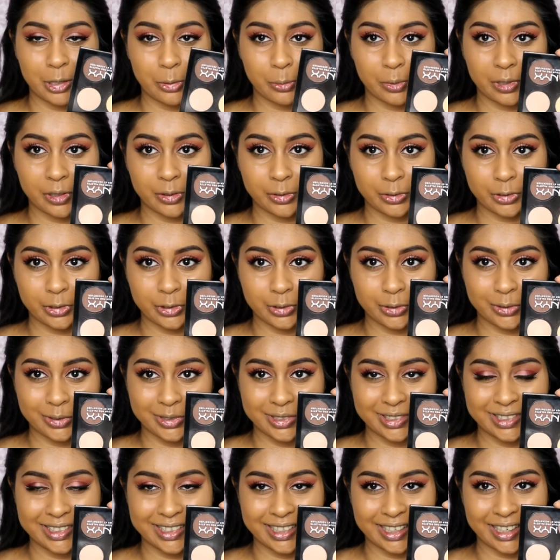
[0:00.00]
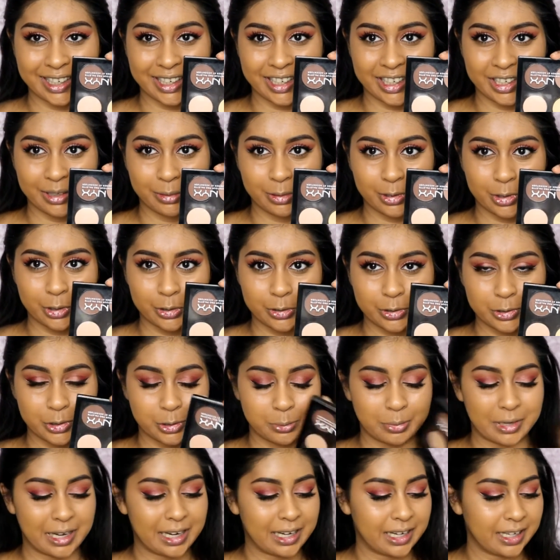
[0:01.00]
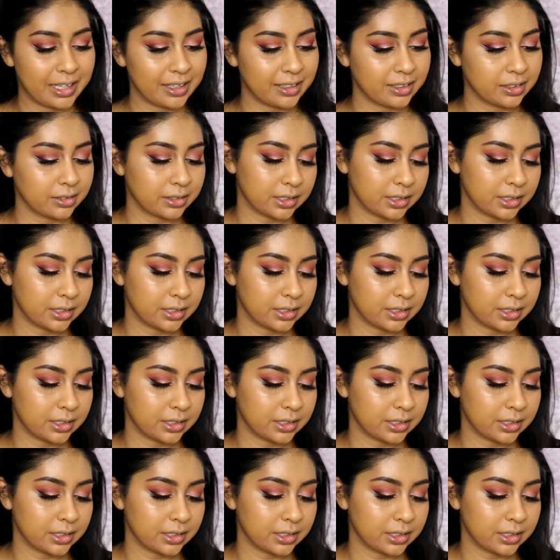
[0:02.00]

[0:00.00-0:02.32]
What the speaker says: well-used contour palette.